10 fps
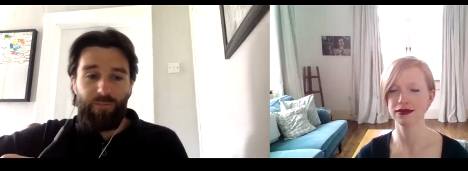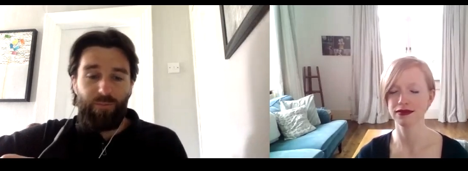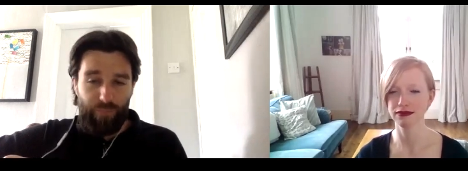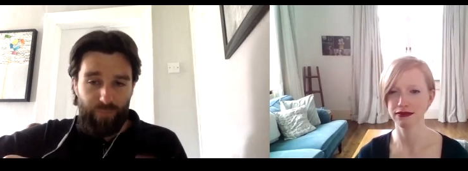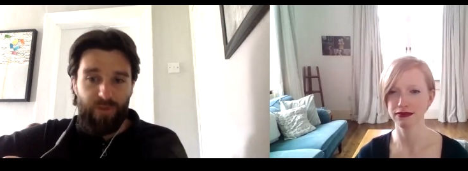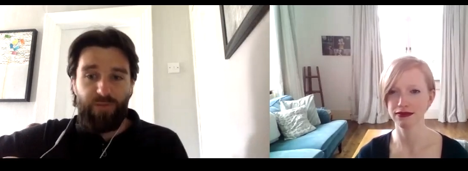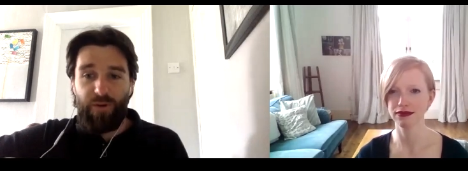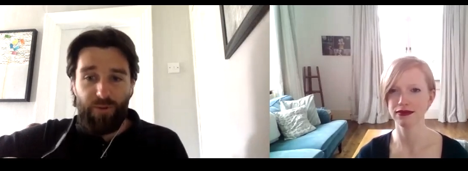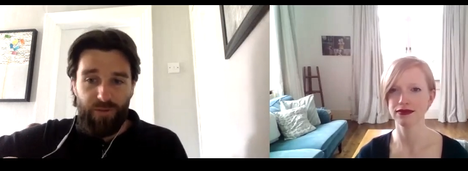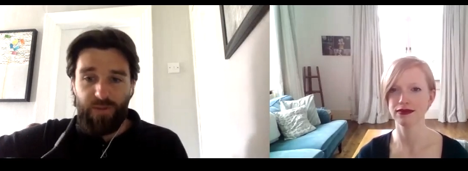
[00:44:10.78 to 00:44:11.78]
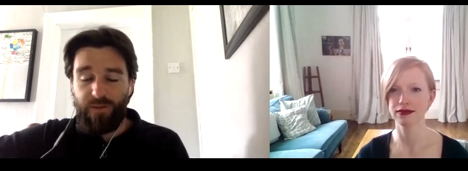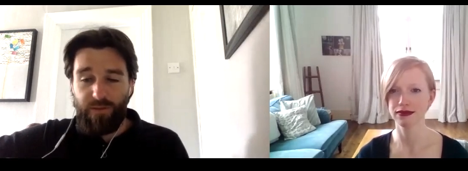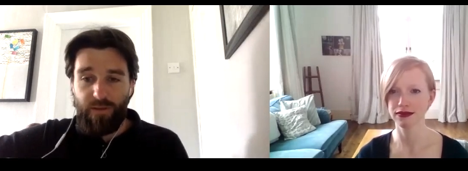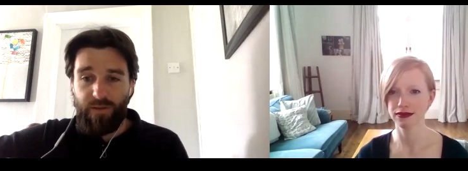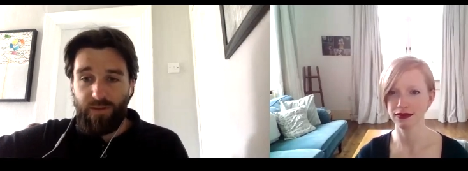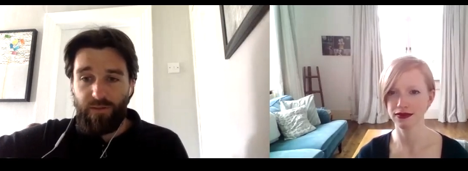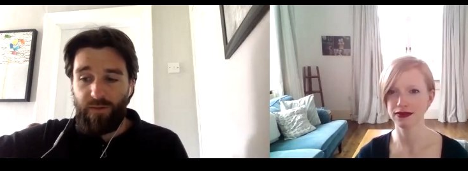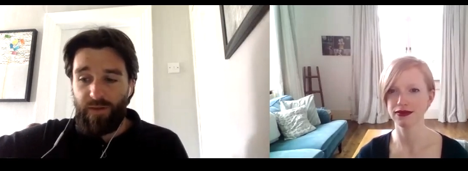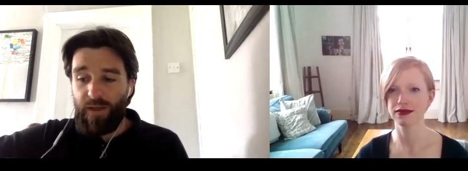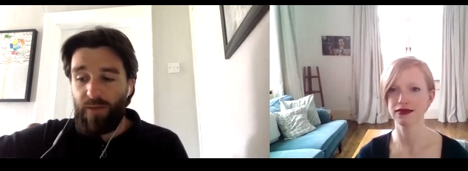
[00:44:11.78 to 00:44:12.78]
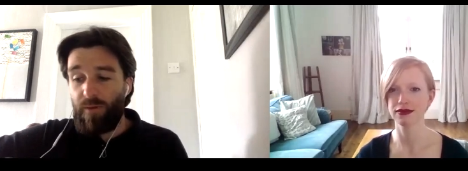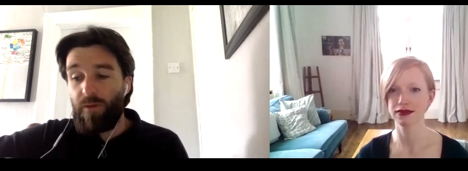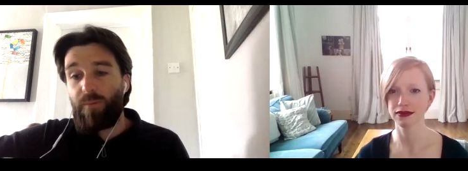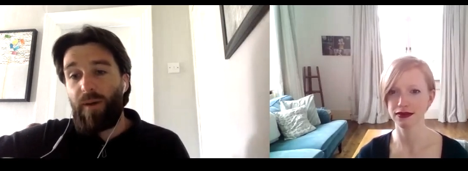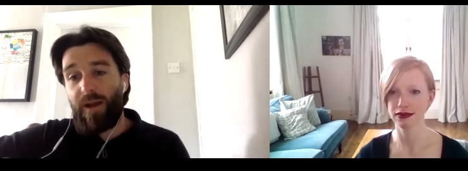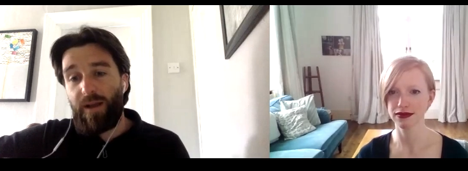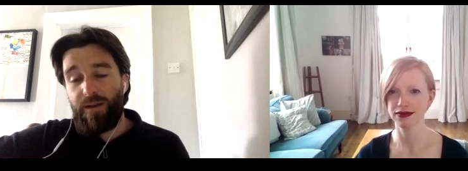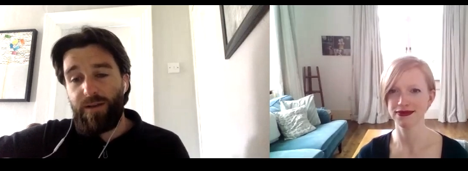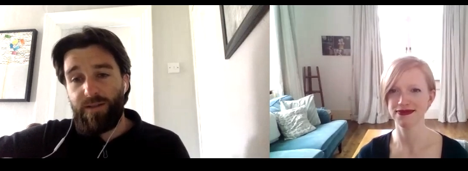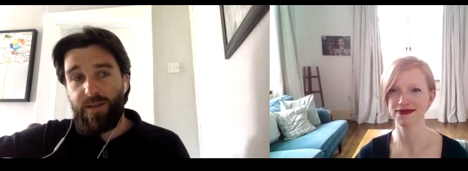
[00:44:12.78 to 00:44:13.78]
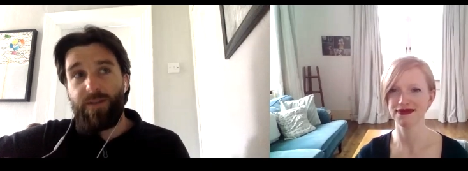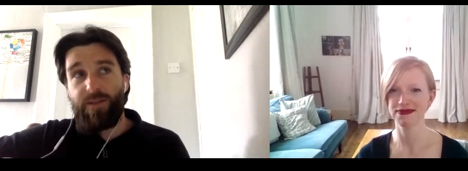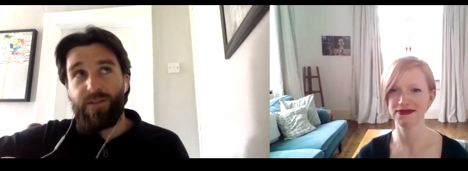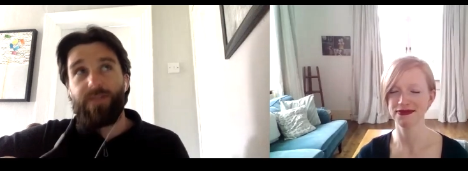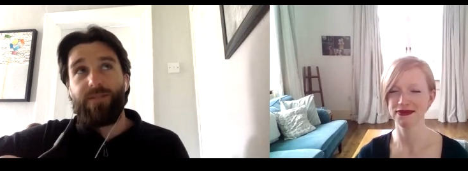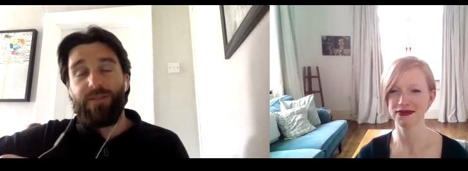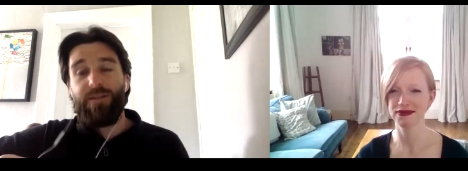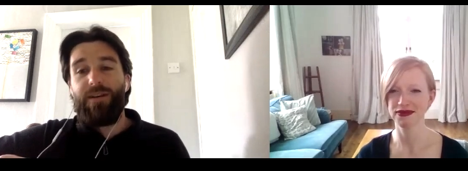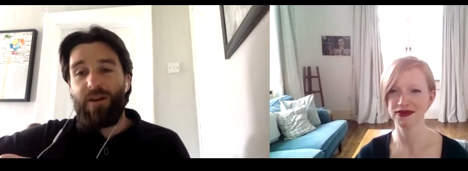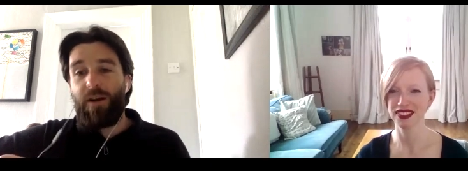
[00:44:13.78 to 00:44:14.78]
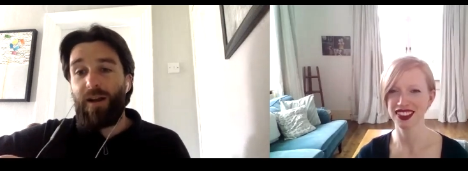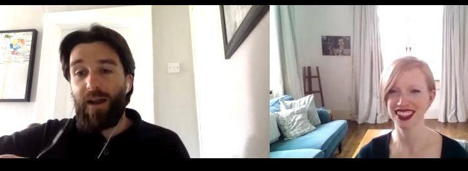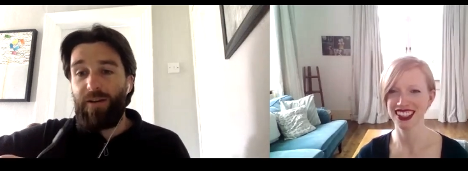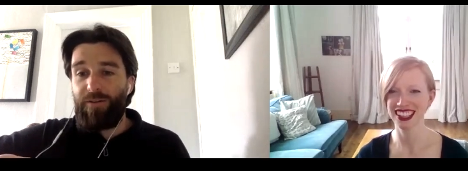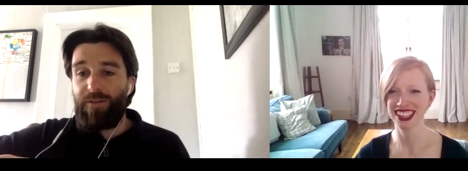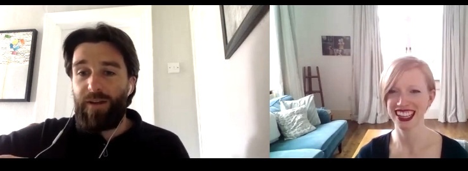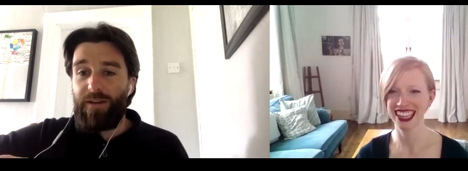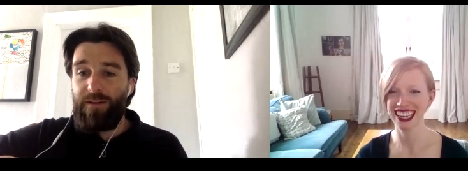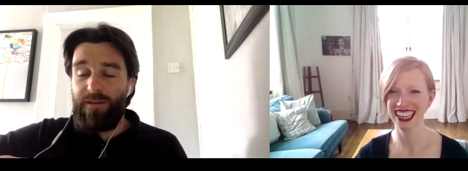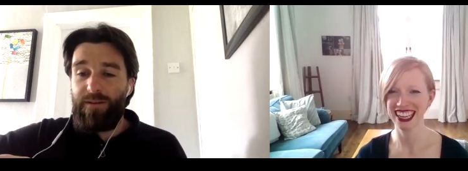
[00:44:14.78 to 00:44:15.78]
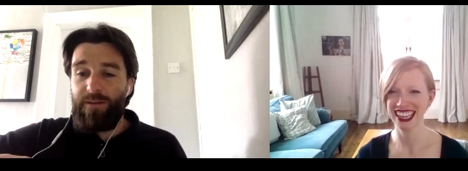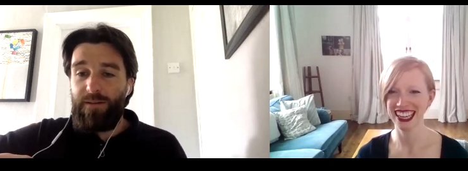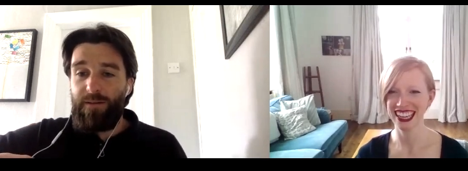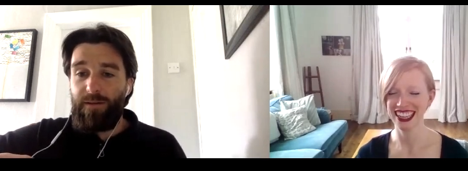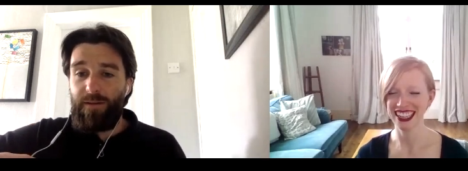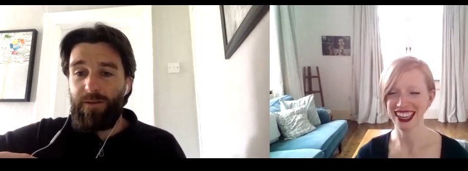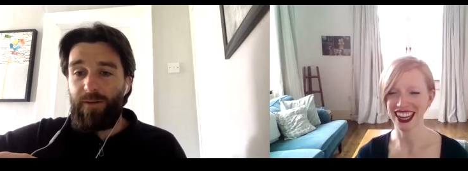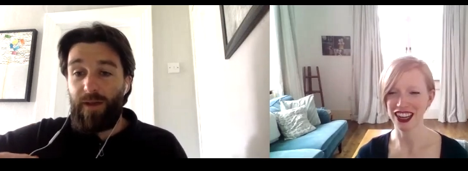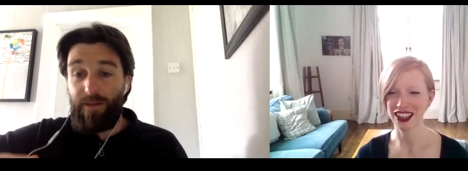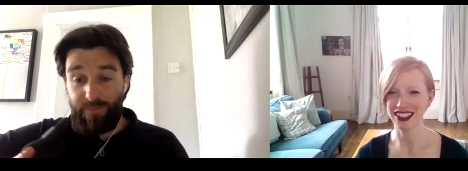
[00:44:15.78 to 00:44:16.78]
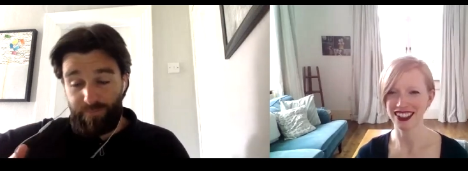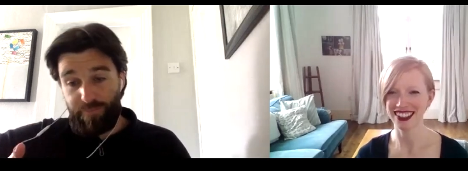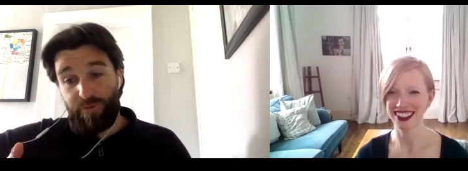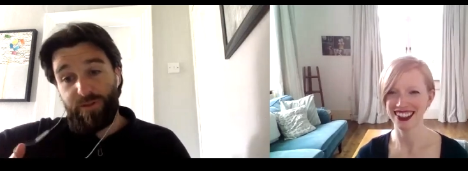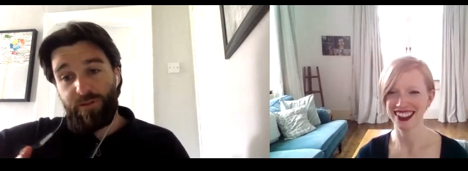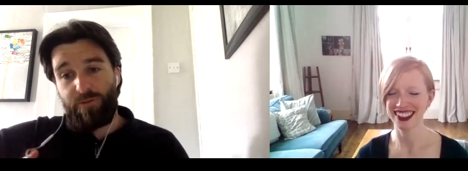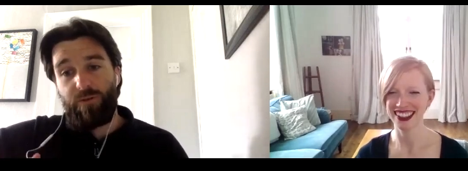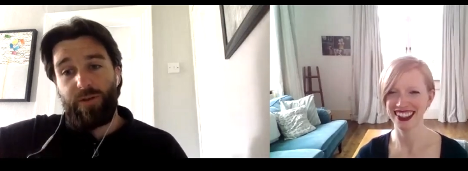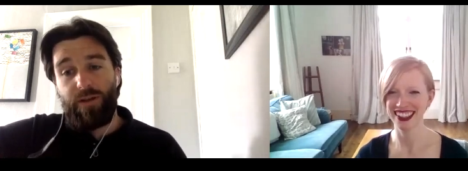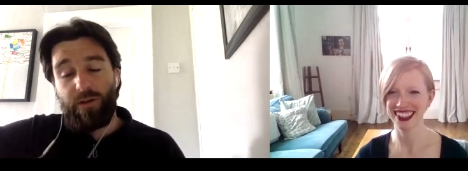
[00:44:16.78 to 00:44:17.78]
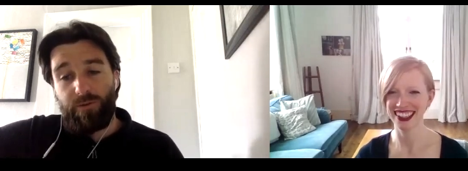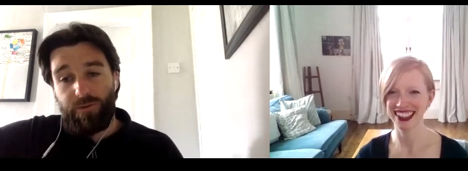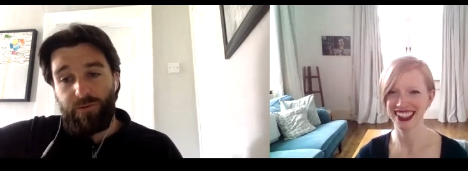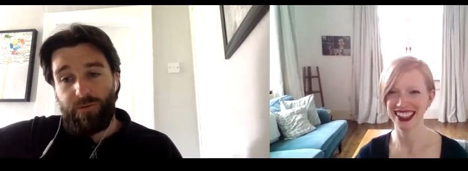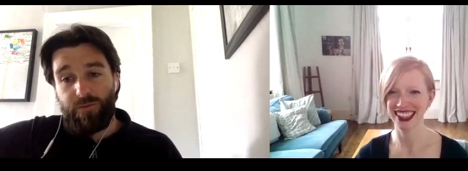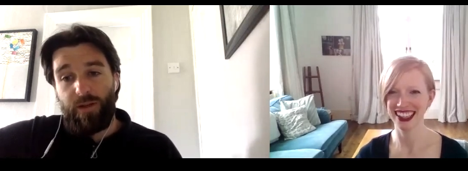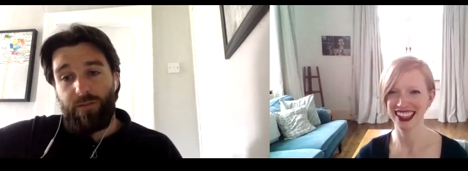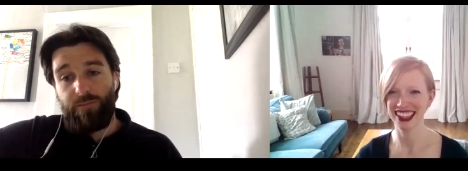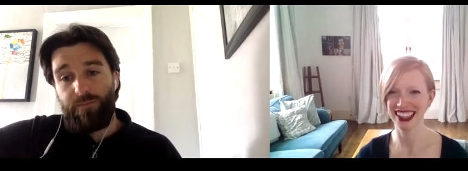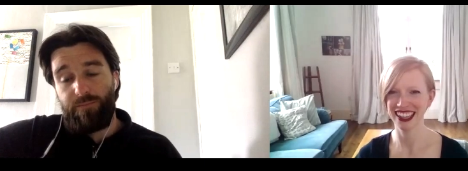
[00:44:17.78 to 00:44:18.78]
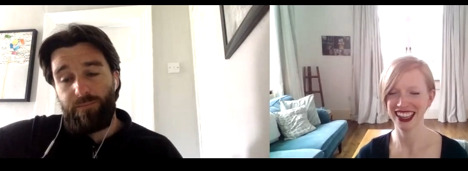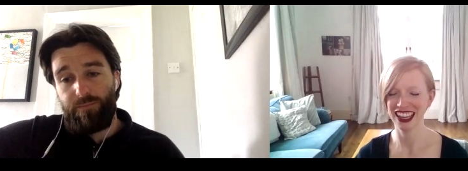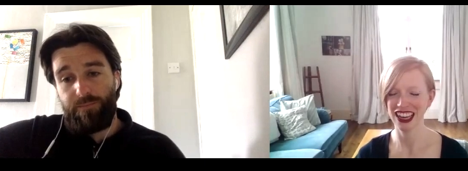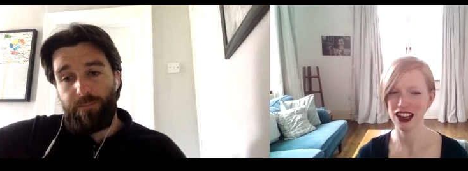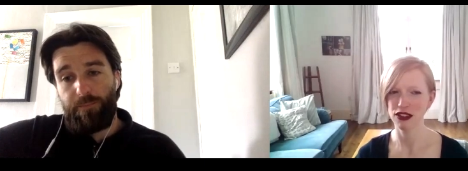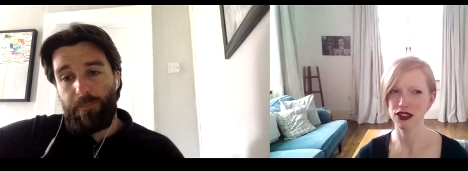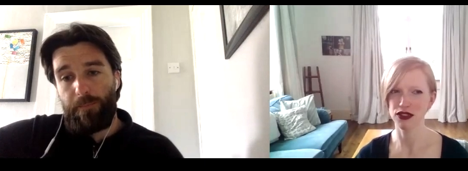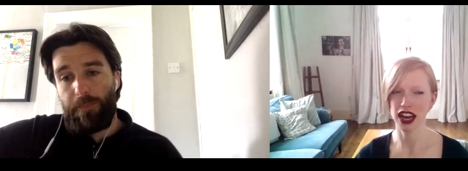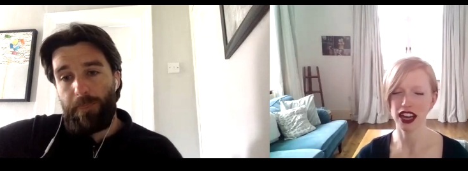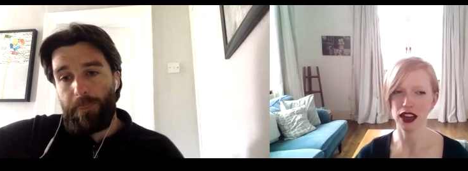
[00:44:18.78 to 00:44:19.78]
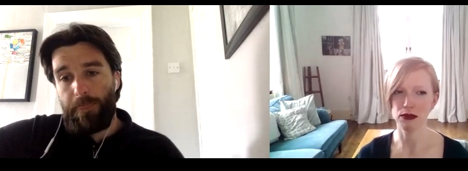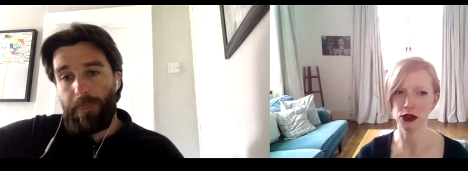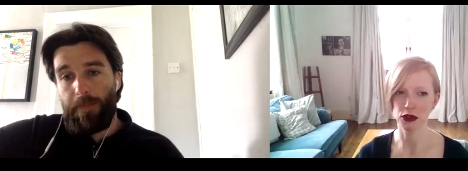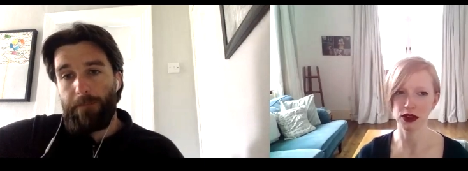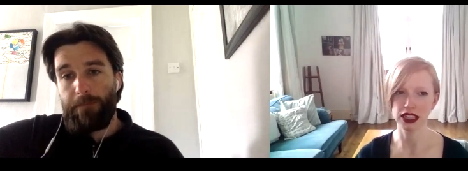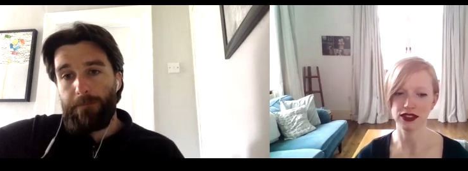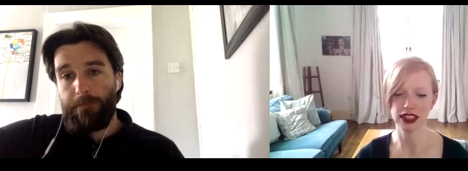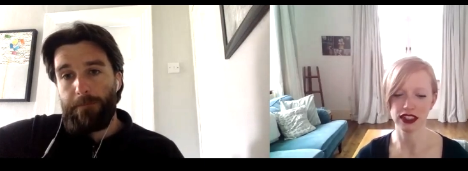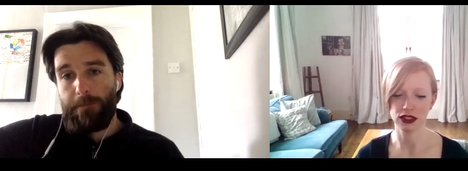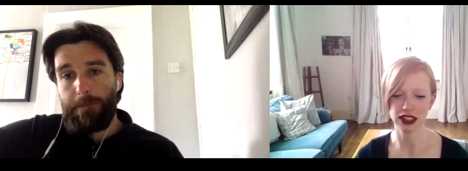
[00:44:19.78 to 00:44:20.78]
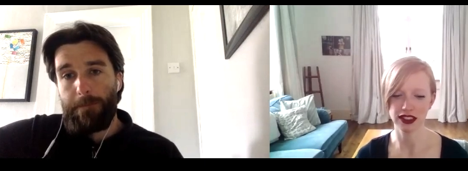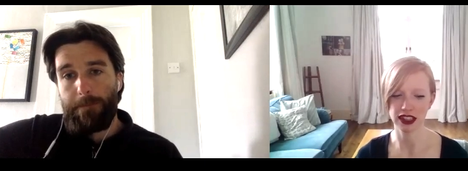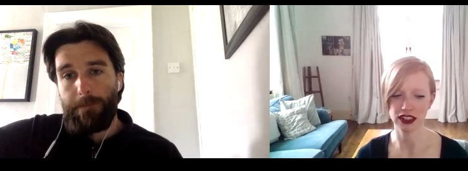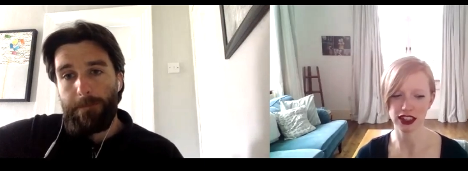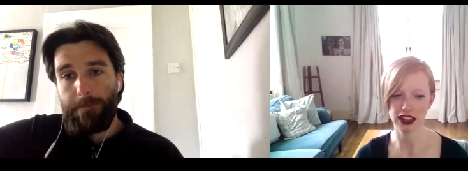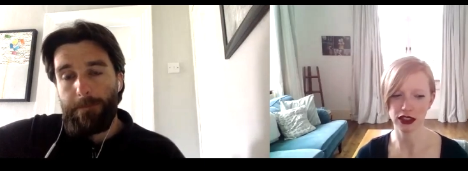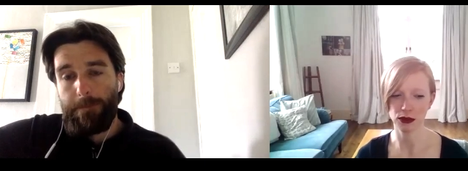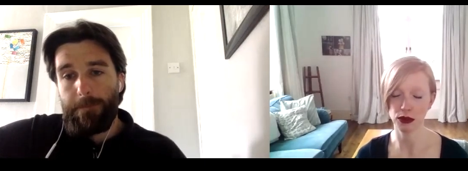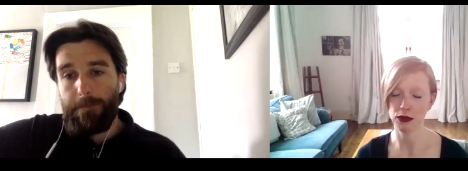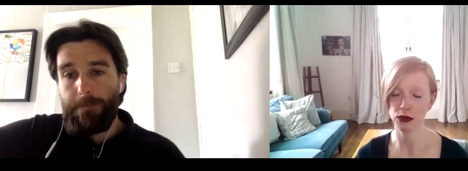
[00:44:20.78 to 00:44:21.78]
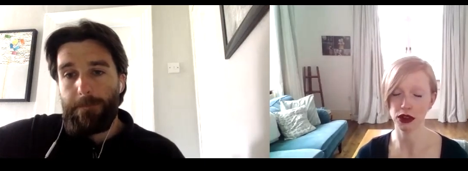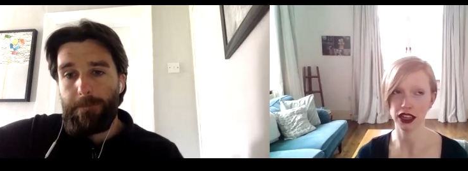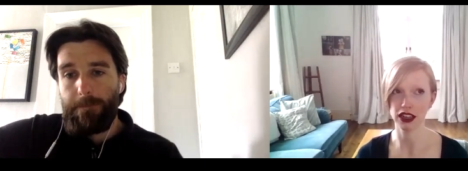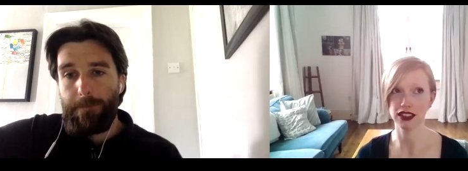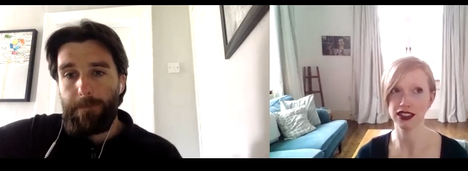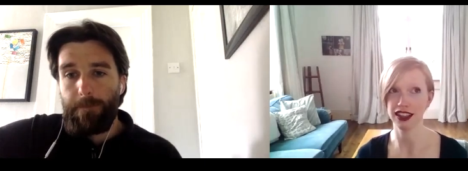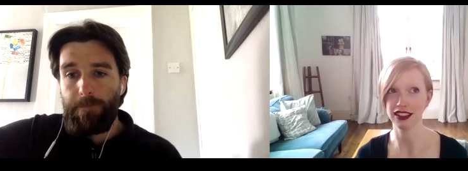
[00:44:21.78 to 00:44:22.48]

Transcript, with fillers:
Speaker 1: with perseverance and stuff like that, you will look back at it and you say, geez, I'm glad I done that, you know.
Speaker 2: Yeah. And the personal growth that you go through as well. We've got a book of breastfeeding stories, actually, we've been working on